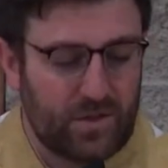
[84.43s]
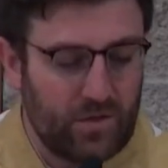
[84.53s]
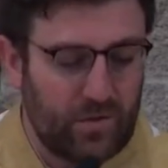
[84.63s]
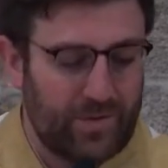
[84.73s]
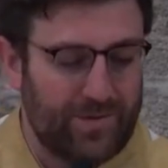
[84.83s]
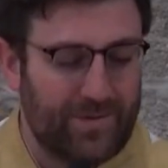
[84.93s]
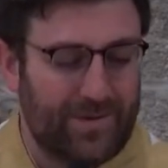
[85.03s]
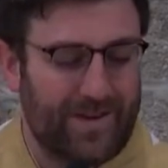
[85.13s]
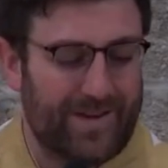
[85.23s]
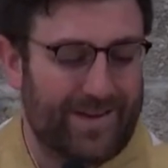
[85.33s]
So,
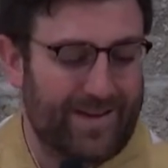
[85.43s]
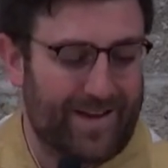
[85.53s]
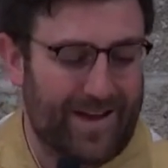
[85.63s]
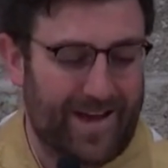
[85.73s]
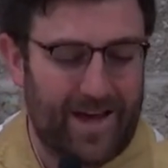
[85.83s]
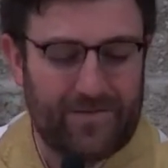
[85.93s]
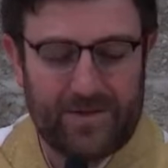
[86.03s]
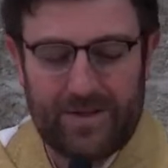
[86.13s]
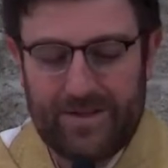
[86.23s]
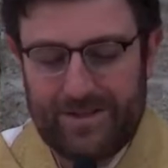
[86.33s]

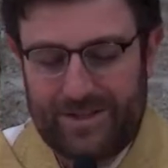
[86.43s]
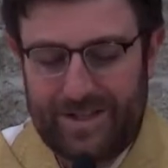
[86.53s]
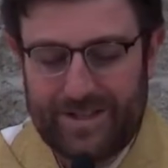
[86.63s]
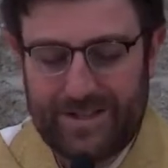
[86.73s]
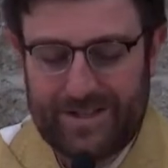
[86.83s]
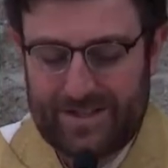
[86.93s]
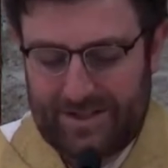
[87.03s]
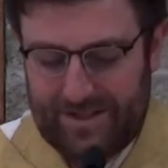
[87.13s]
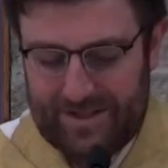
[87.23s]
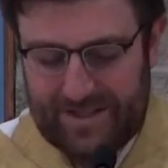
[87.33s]
after
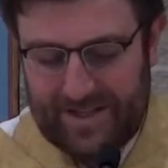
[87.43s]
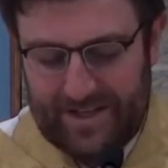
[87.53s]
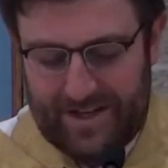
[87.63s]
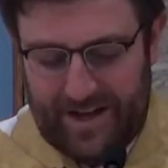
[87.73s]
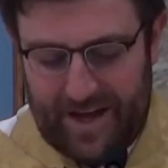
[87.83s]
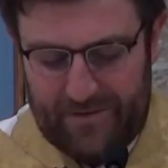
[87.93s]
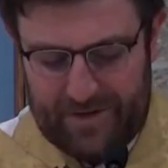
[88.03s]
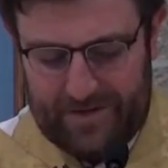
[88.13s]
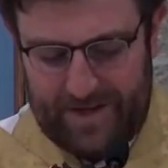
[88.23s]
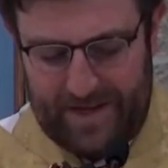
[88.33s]
Jesus ascended into
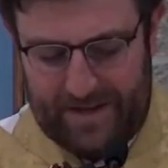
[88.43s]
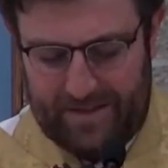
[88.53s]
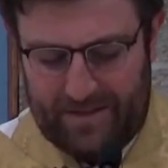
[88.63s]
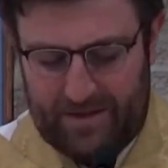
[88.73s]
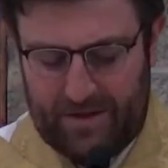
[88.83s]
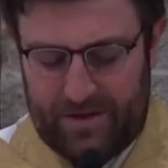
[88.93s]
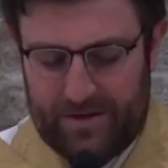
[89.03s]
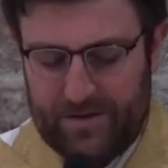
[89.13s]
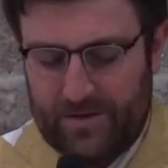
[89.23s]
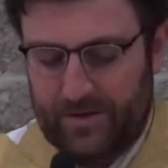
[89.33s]
heaven and
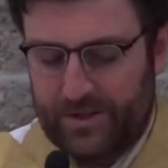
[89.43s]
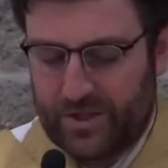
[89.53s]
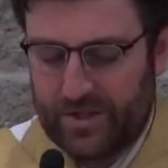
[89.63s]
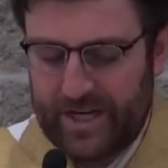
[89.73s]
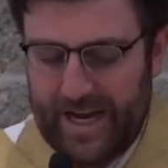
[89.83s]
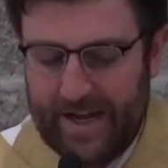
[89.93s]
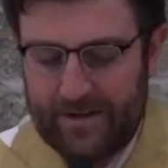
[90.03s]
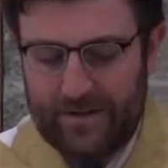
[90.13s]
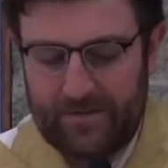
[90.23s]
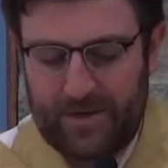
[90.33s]
the early church
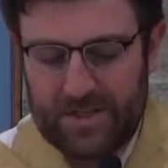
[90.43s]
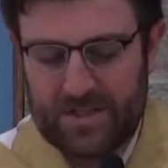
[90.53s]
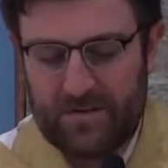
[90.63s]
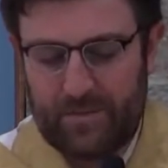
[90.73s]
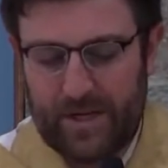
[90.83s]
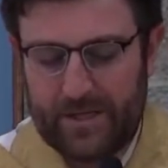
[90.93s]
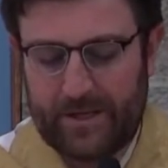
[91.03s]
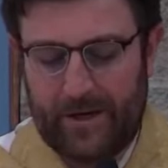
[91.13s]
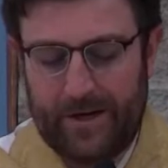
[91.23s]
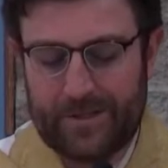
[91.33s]
had the Feast of
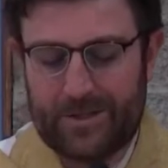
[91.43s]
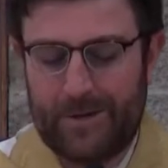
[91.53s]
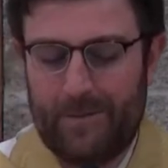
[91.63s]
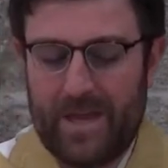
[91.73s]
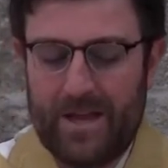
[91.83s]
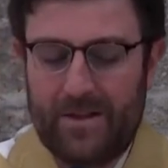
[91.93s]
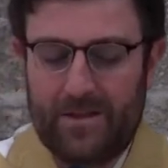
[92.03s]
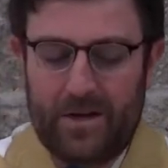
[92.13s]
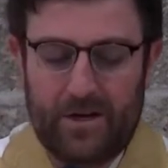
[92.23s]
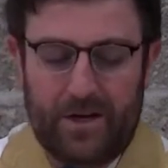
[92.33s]
Pentecost,
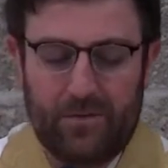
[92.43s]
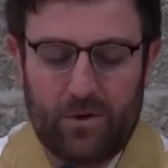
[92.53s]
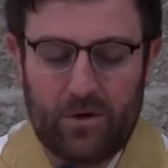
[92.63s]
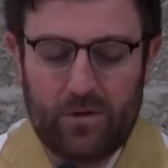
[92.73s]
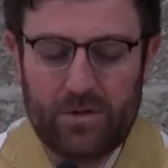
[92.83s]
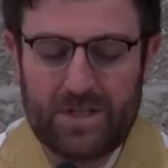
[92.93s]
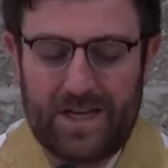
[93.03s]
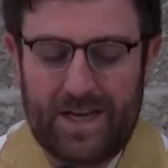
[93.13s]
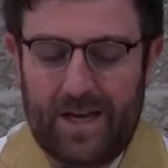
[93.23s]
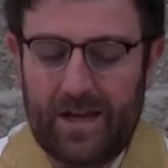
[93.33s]
there
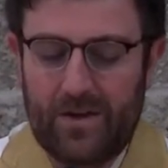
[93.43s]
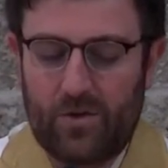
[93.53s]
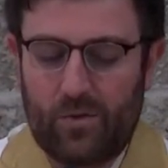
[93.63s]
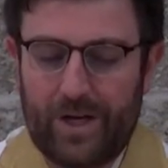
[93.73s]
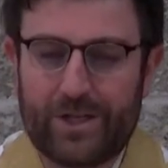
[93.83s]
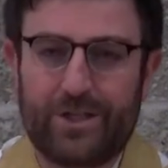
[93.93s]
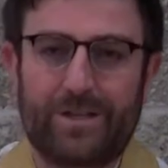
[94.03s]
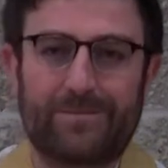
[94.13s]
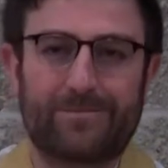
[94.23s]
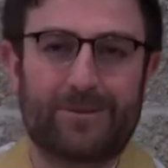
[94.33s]
arose a
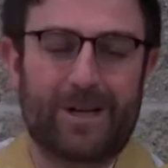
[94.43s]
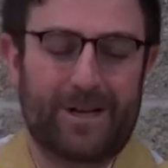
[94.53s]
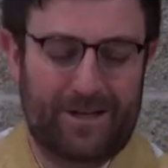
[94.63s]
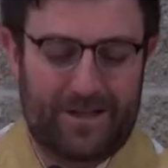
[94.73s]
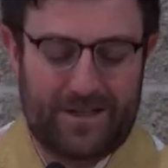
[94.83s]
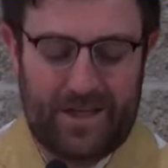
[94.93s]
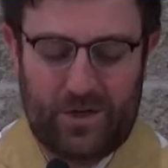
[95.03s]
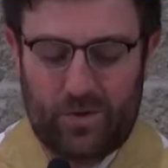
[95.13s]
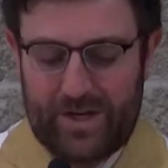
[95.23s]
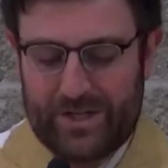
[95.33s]
question and it is
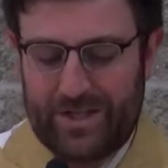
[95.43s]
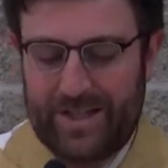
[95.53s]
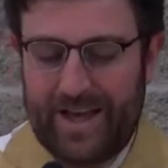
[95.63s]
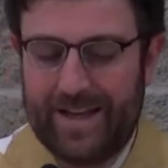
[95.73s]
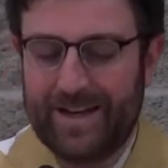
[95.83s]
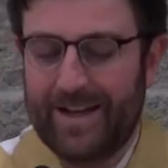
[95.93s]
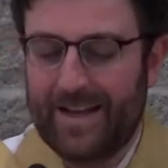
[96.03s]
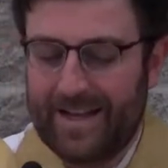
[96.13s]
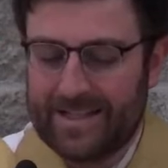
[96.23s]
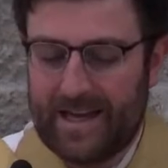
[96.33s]
a question that
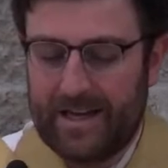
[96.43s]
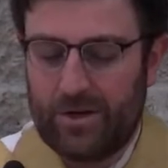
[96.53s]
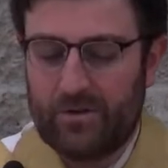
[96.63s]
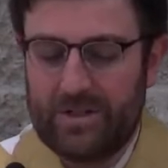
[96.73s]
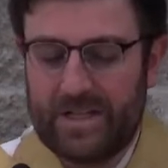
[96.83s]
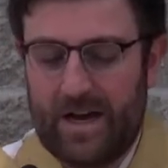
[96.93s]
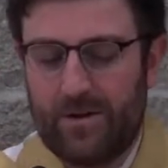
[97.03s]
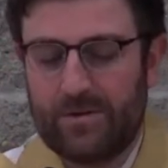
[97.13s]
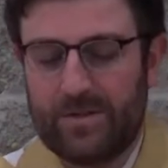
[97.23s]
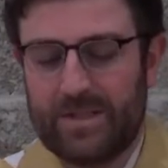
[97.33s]
has echoed
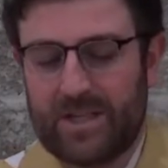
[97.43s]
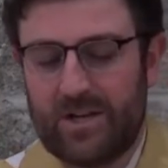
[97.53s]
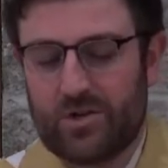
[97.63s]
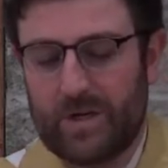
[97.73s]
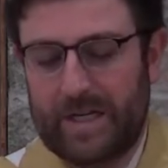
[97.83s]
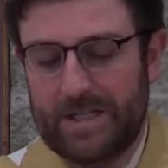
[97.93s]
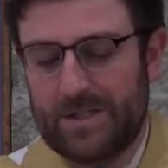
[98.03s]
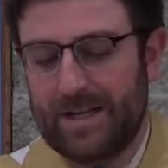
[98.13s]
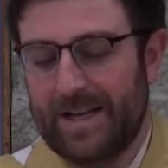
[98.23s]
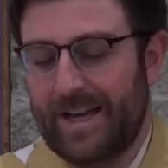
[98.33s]
down to the
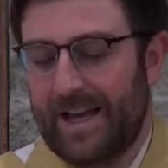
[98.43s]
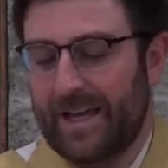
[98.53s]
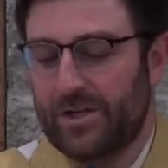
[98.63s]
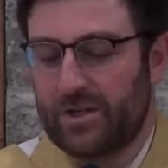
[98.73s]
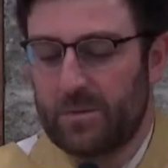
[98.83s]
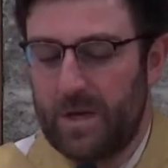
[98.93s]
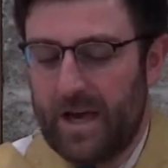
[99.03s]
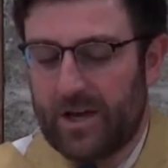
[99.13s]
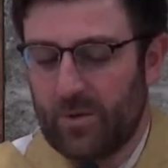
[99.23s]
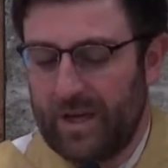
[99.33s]
centuries and should
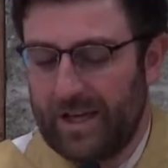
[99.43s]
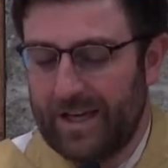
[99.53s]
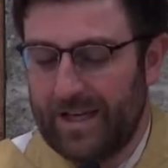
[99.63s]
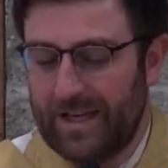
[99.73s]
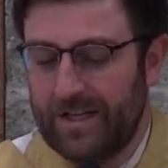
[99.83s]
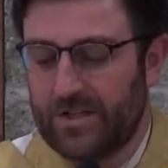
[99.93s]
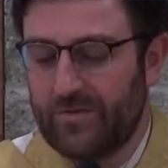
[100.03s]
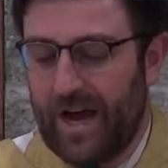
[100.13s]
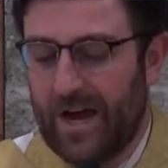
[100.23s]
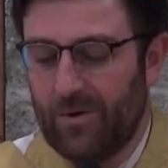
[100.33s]
be echoing in
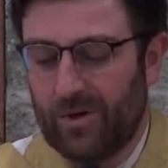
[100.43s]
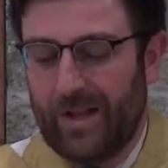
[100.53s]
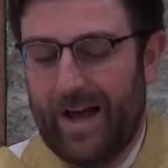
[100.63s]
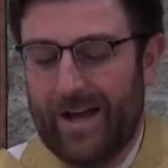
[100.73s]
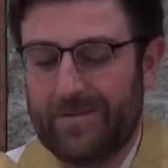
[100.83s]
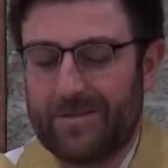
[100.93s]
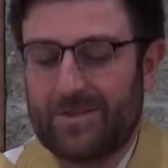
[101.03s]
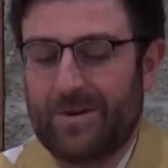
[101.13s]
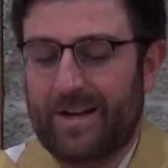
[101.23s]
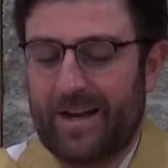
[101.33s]
each of our
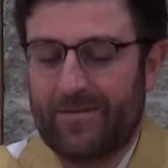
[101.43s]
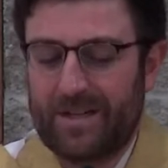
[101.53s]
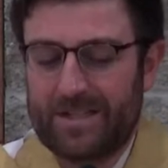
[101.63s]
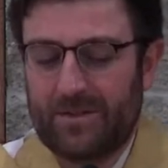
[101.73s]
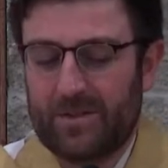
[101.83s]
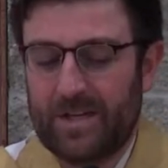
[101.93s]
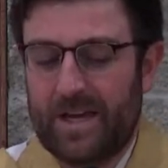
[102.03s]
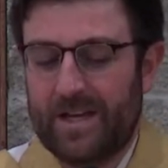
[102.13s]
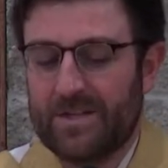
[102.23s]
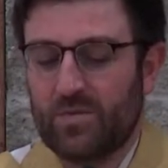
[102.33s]
lives right, every single
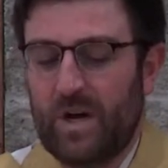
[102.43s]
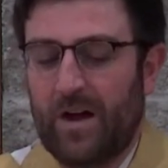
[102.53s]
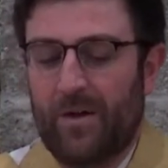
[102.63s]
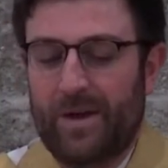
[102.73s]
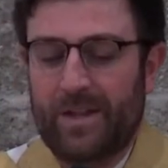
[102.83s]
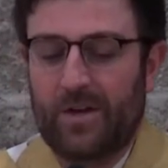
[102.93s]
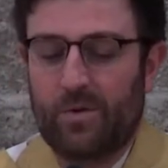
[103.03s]
day as well.